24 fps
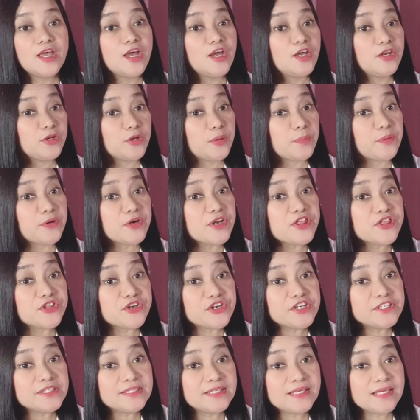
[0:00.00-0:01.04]
Number
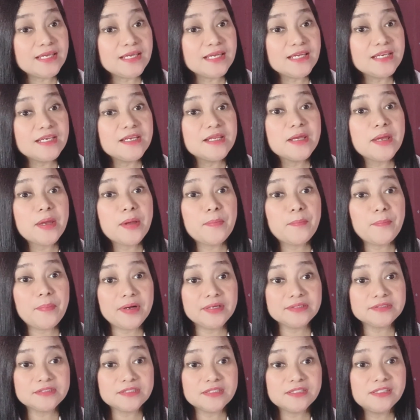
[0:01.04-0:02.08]
thirteen,
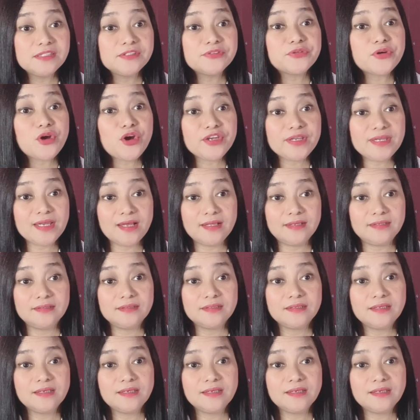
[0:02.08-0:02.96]
battle royale.